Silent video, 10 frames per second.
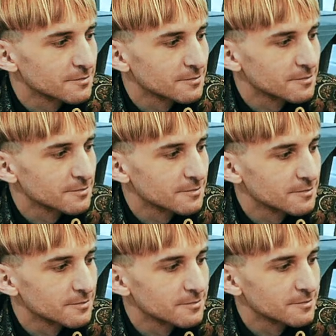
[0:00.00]

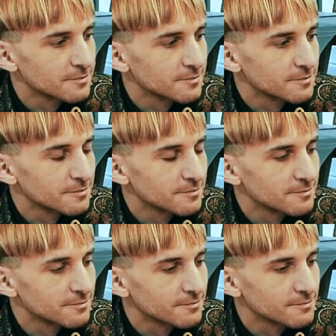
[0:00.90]

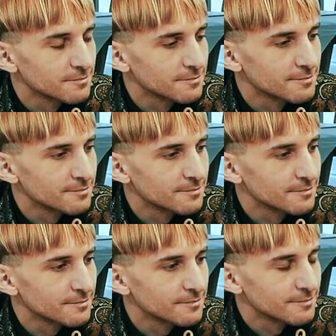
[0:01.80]

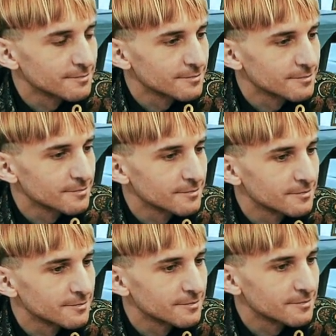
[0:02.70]

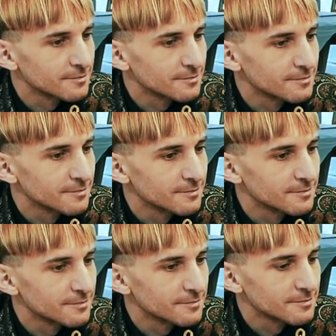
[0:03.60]

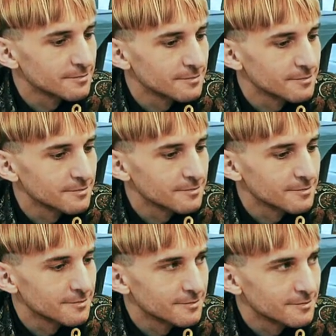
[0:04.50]

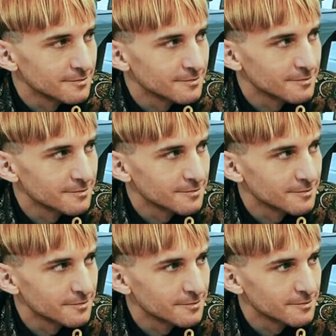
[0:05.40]

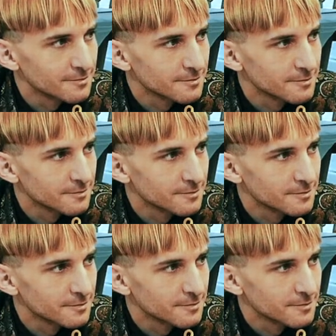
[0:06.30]

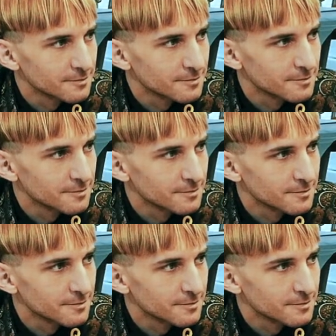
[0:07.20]
No words are spoken by the person on screen.